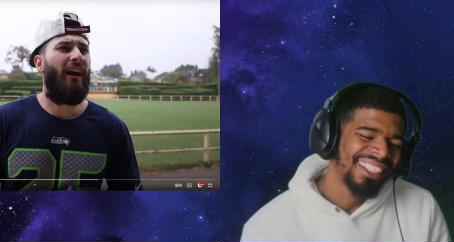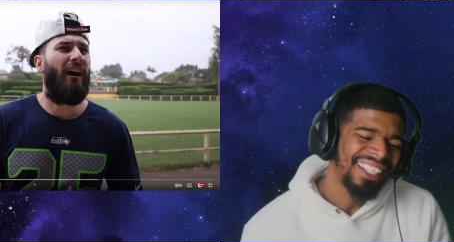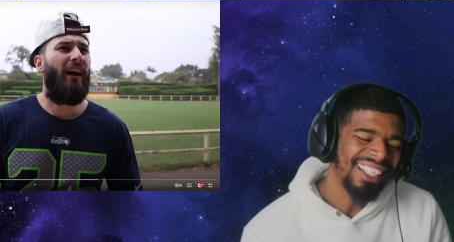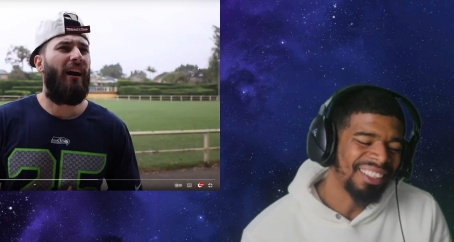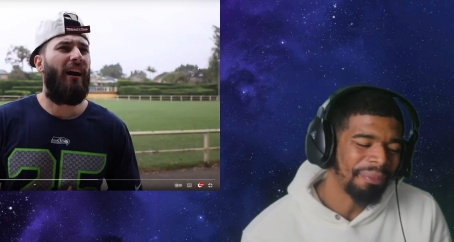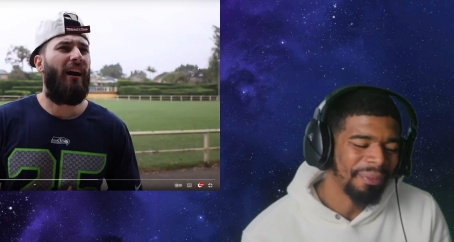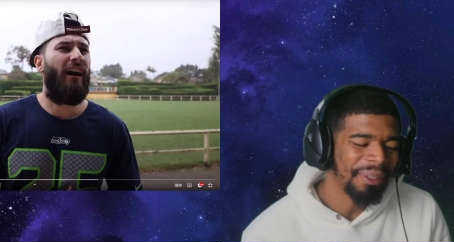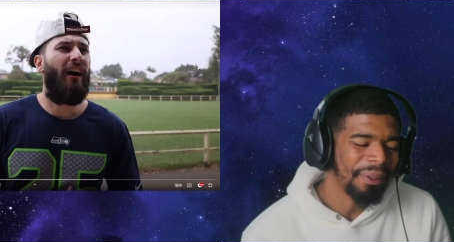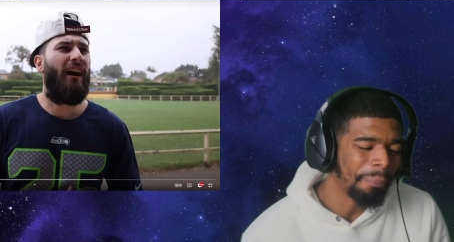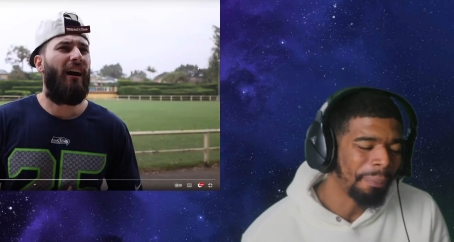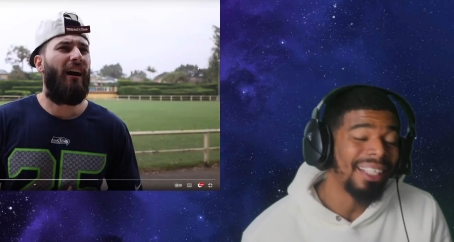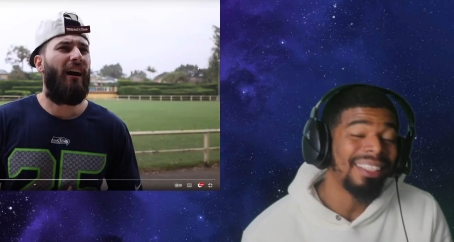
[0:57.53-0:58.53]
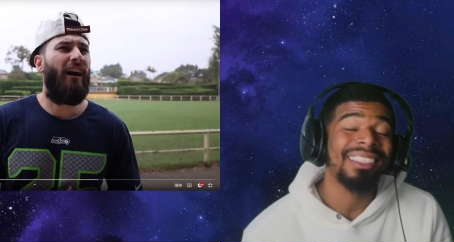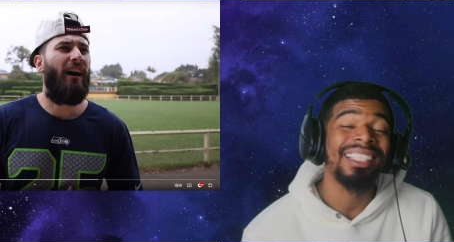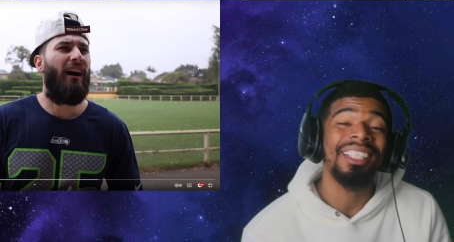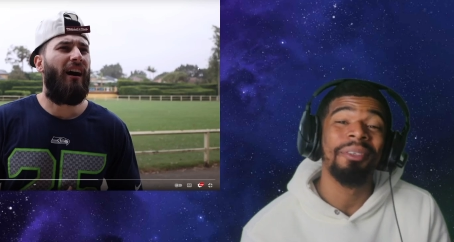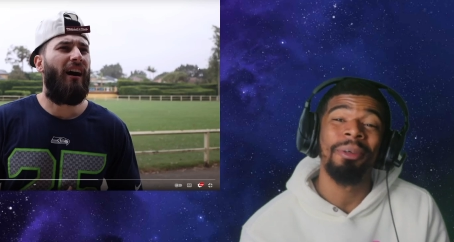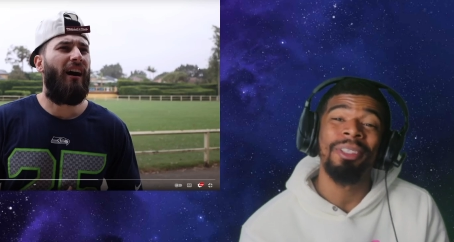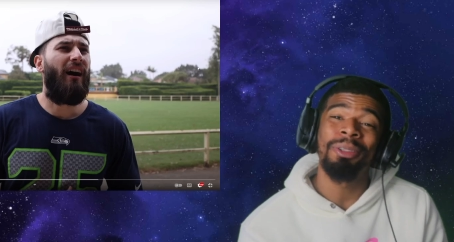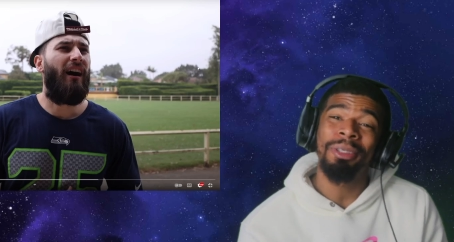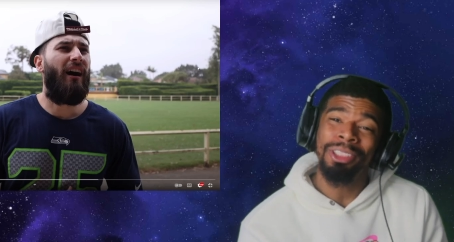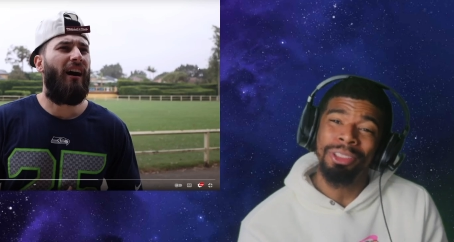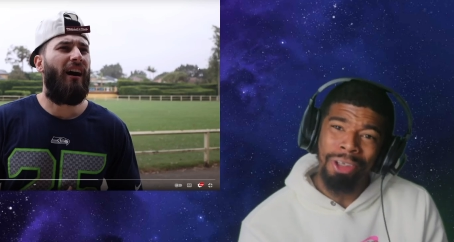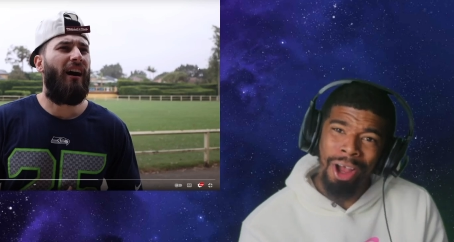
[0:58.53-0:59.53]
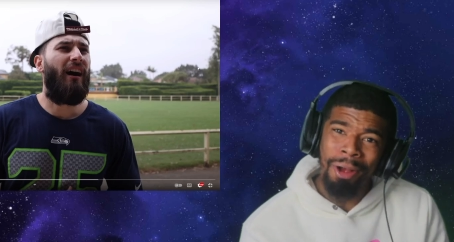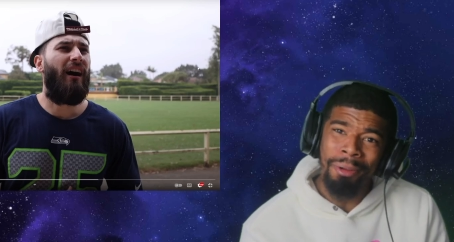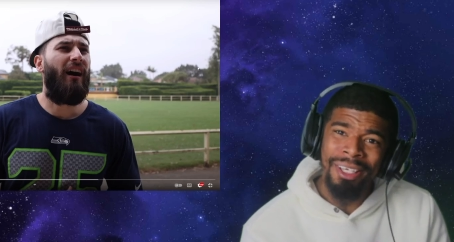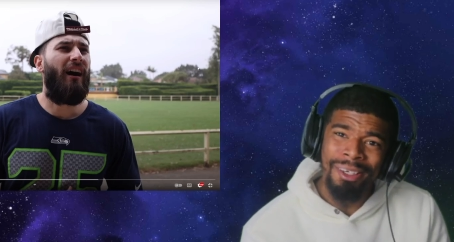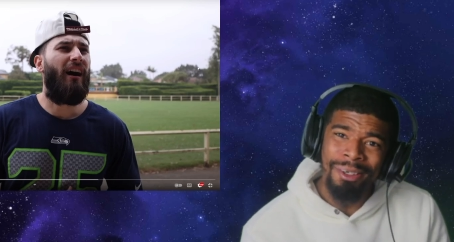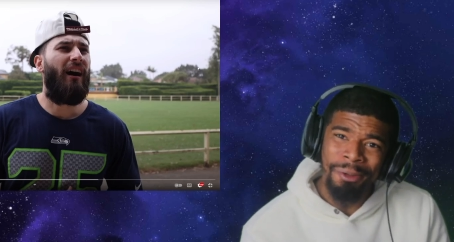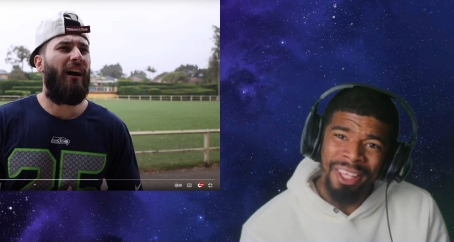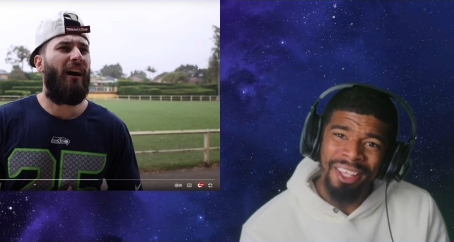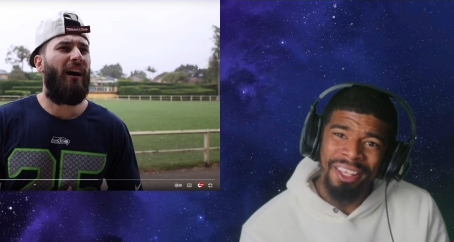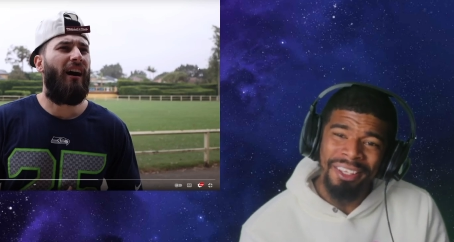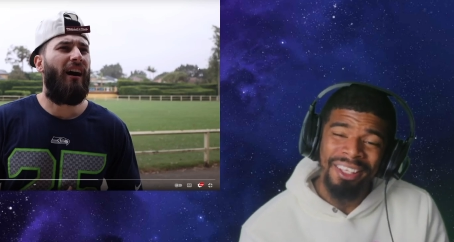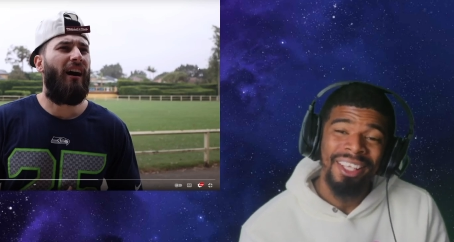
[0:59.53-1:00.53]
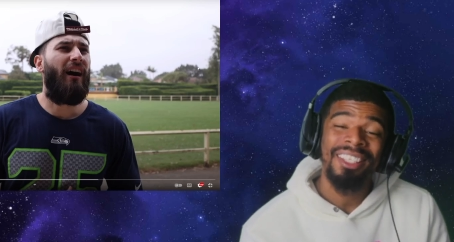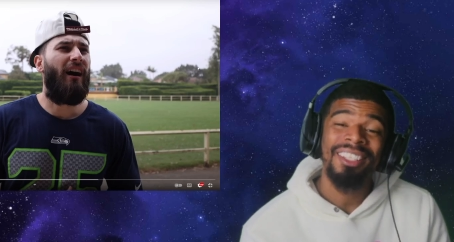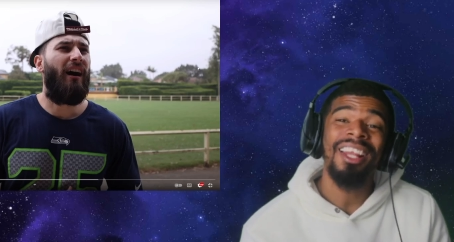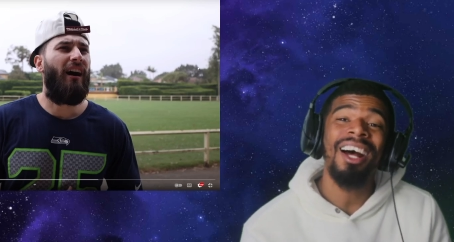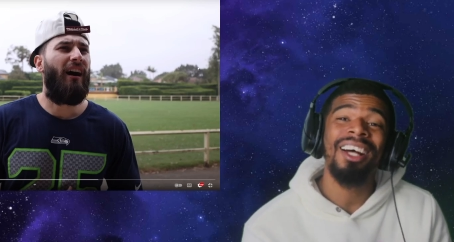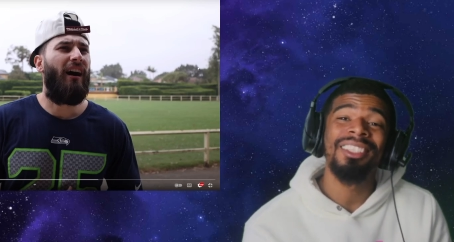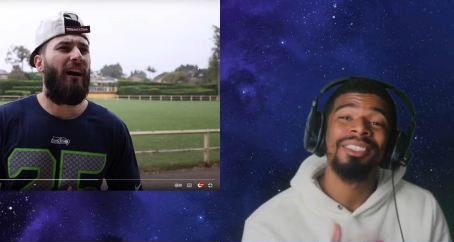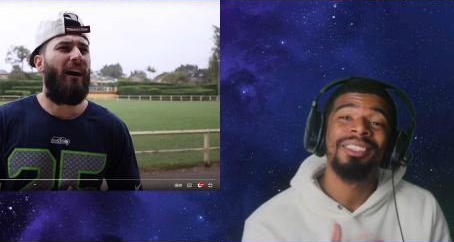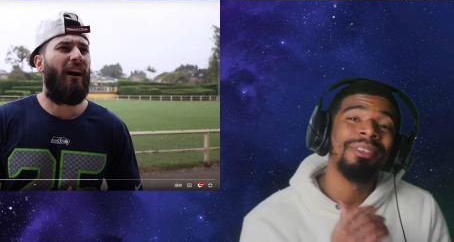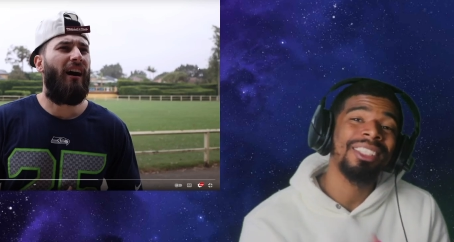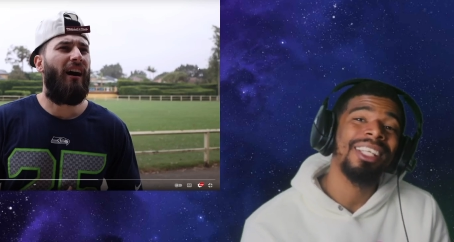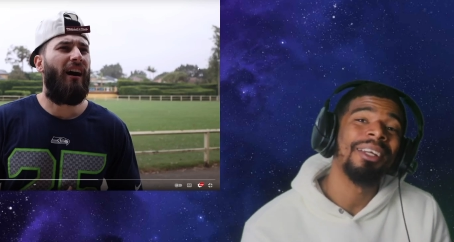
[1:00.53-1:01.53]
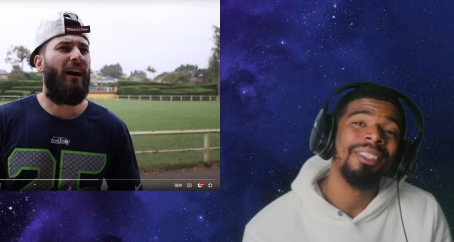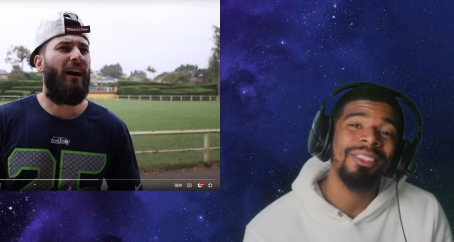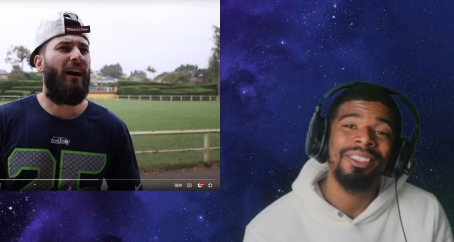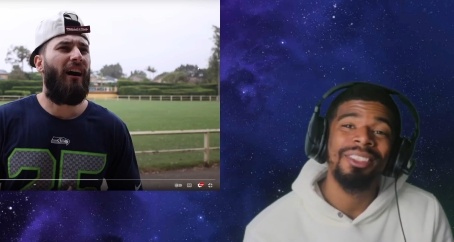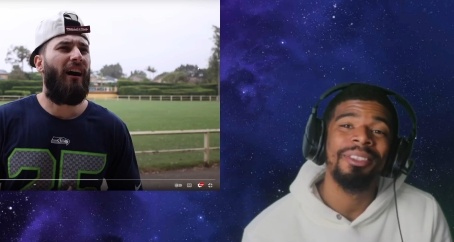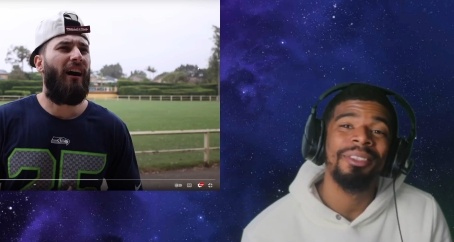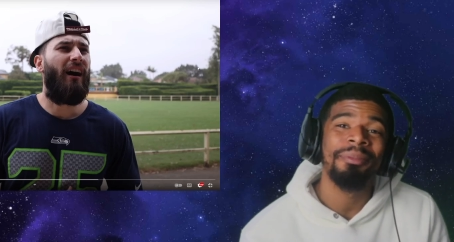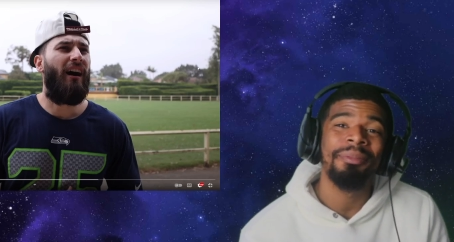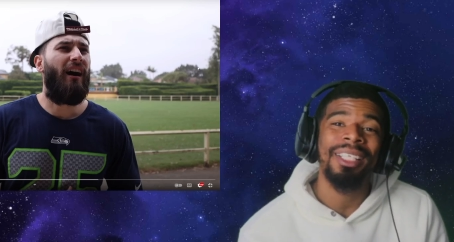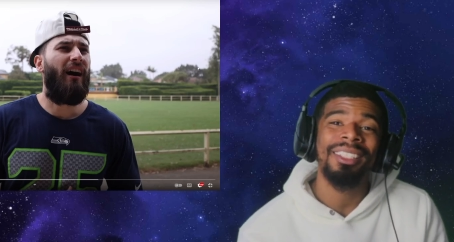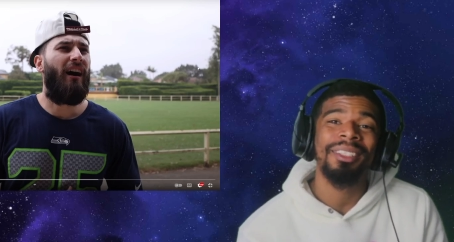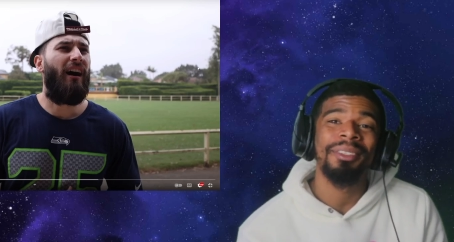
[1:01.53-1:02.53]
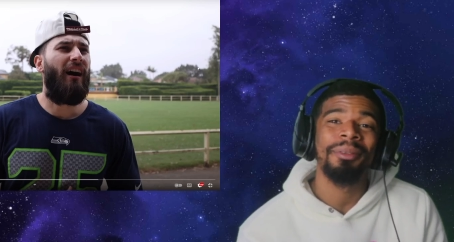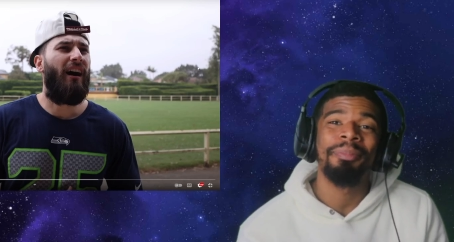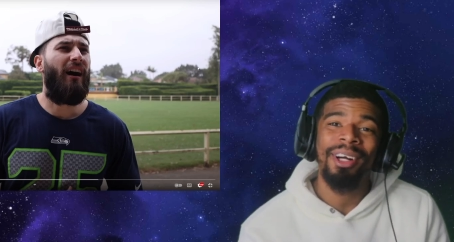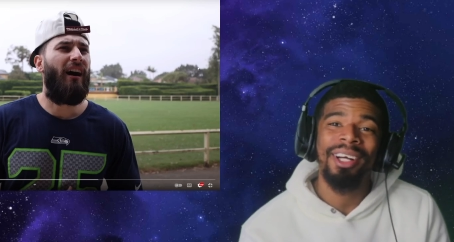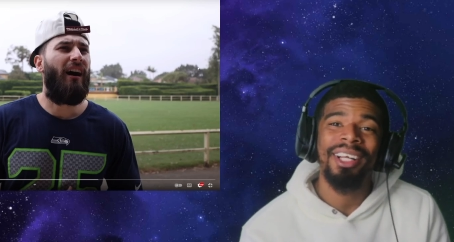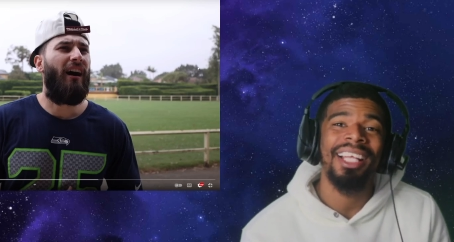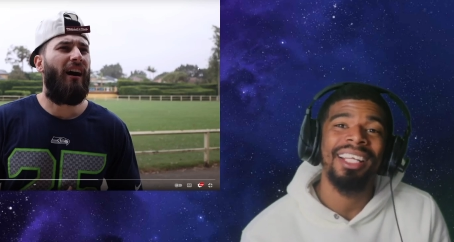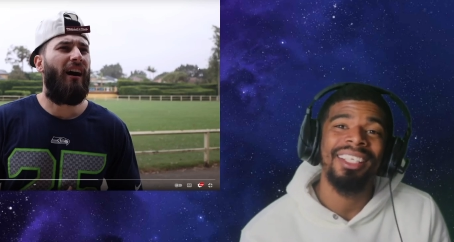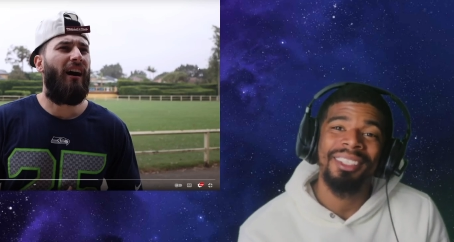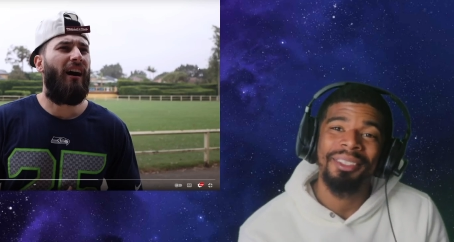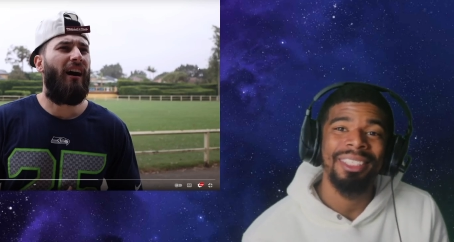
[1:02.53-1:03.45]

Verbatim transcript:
Speaker 1: that's a pigskin. What you what you call me? What? Nah, just what they used to make the ball out of